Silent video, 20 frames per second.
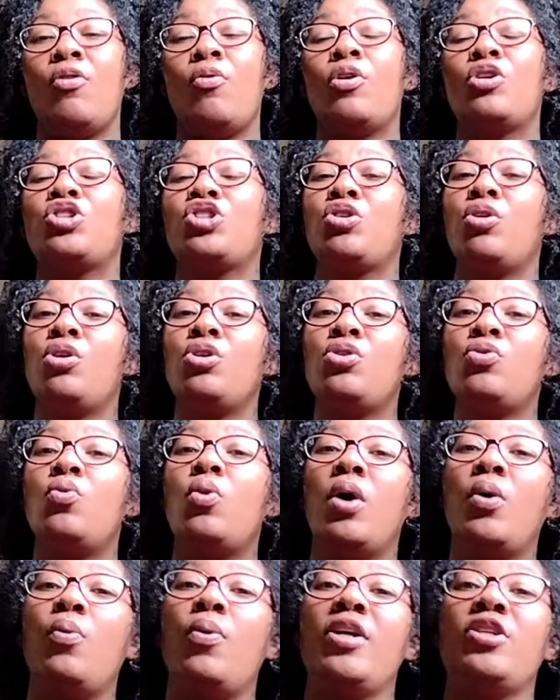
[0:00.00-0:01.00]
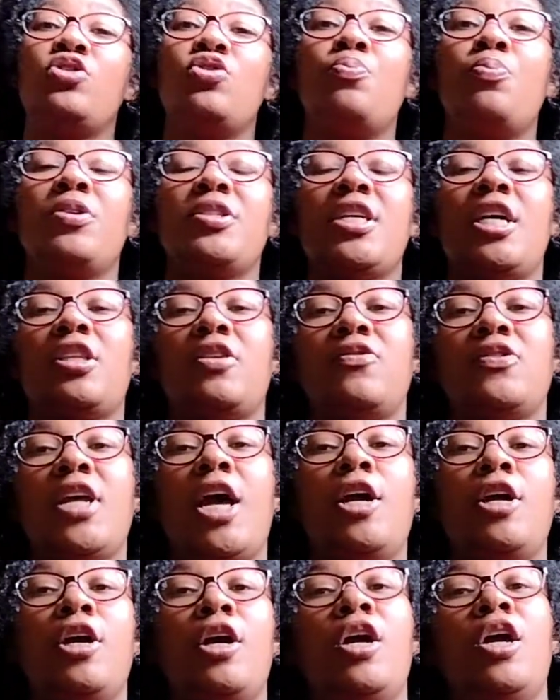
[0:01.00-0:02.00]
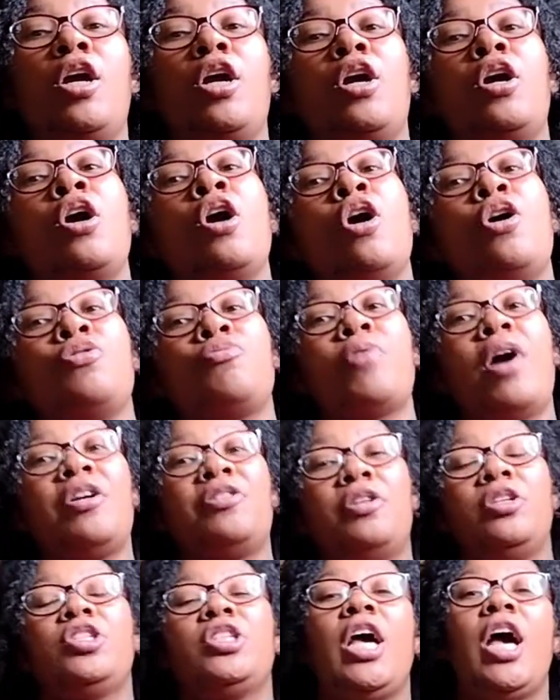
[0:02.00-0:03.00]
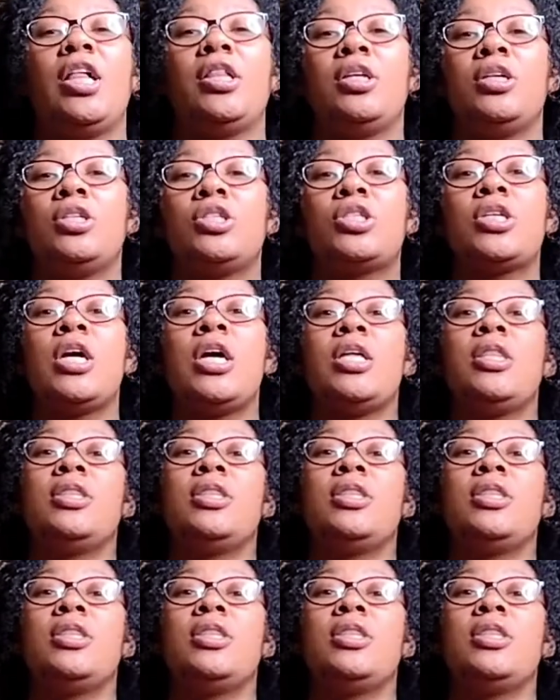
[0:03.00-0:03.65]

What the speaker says: well, showing you one way to protective style your hair throughout the challenge.